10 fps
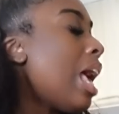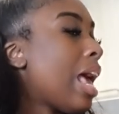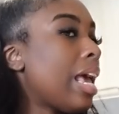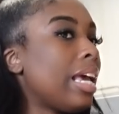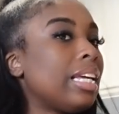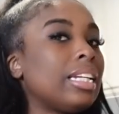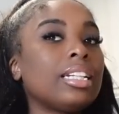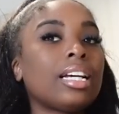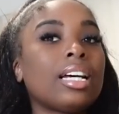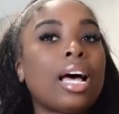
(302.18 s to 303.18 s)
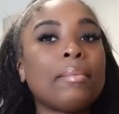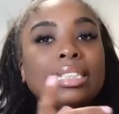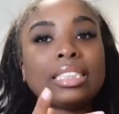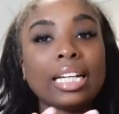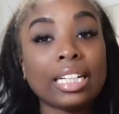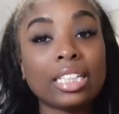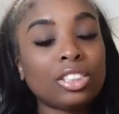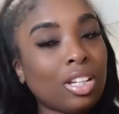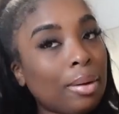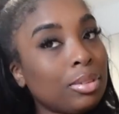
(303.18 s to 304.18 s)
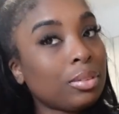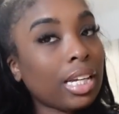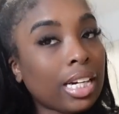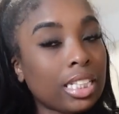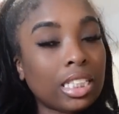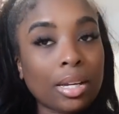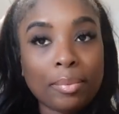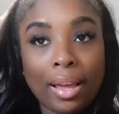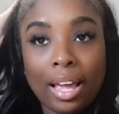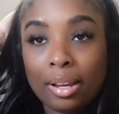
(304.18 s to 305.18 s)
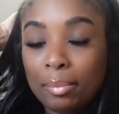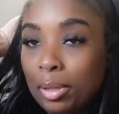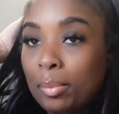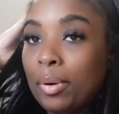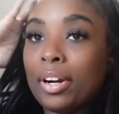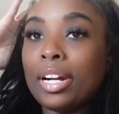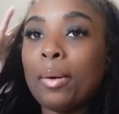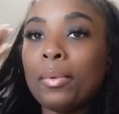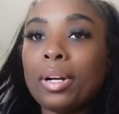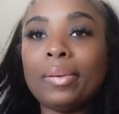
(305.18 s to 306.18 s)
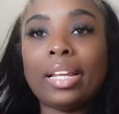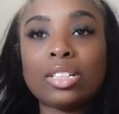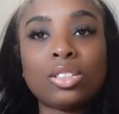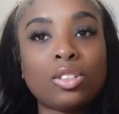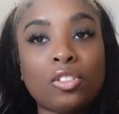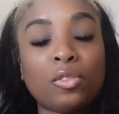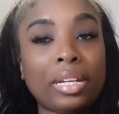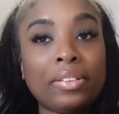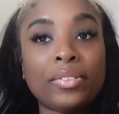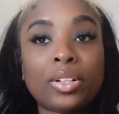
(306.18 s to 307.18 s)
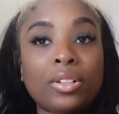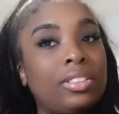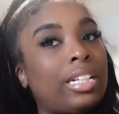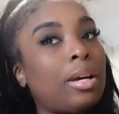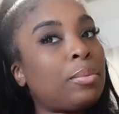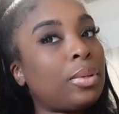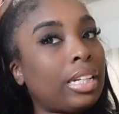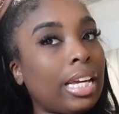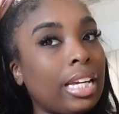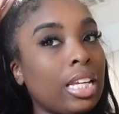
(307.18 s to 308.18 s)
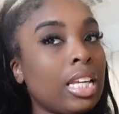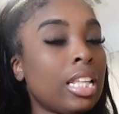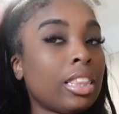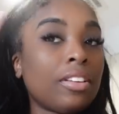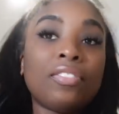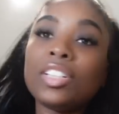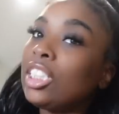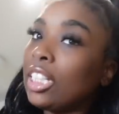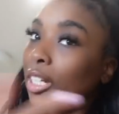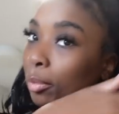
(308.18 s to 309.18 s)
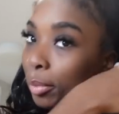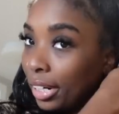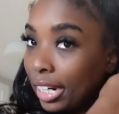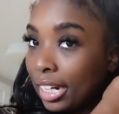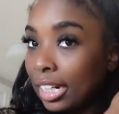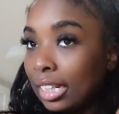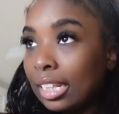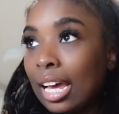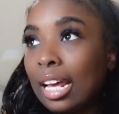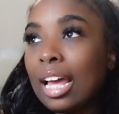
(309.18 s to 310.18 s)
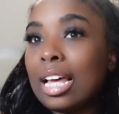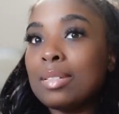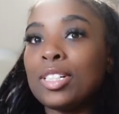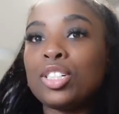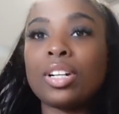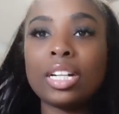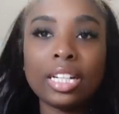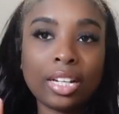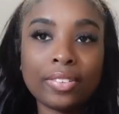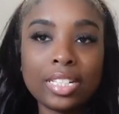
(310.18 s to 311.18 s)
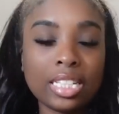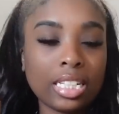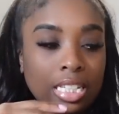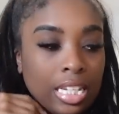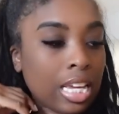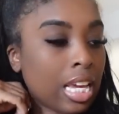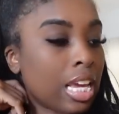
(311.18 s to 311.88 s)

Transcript: and I'm excited. So I'm doing like a jet black middle part and I want it with like soft wave curls and I want like the fishtail braid that has been trending recently